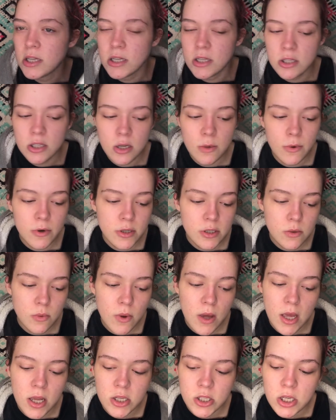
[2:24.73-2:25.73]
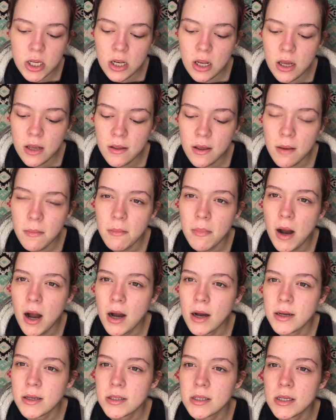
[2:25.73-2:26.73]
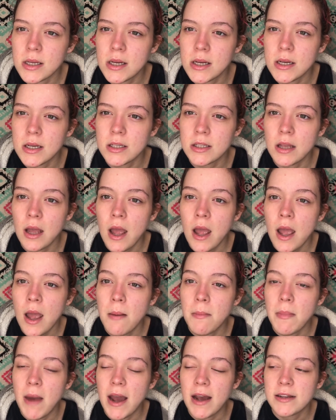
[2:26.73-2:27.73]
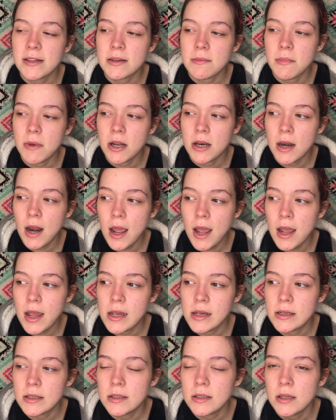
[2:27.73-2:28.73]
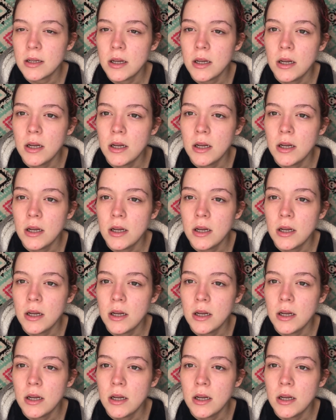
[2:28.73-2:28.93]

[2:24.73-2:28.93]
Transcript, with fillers: is super sweet. She does unboxings, Mask Mondays,